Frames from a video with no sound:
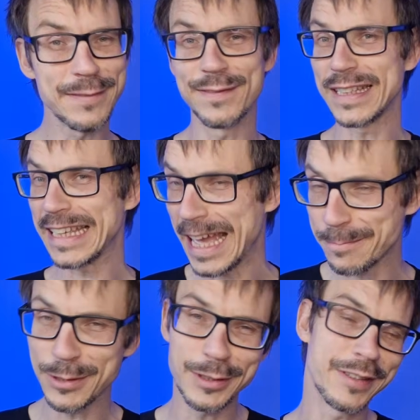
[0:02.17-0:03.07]

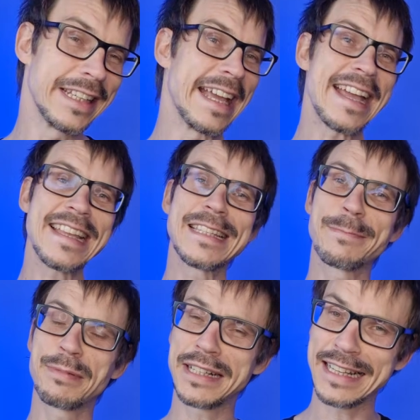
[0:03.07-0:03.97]
vocabulary
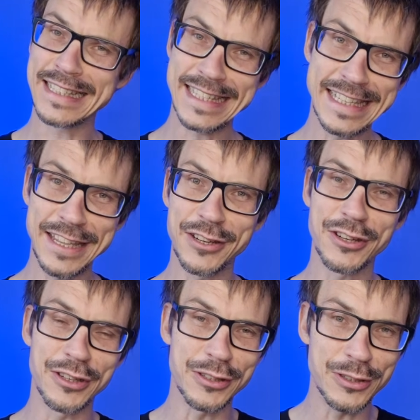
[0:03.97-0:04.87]
and
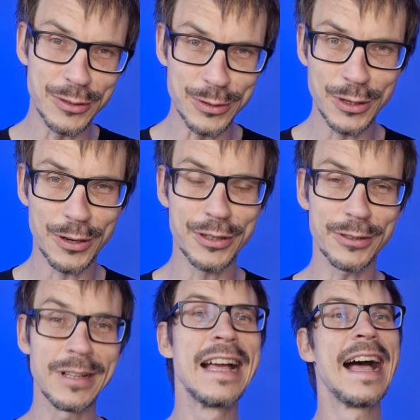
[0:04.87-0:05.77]
pronunciation tutorial.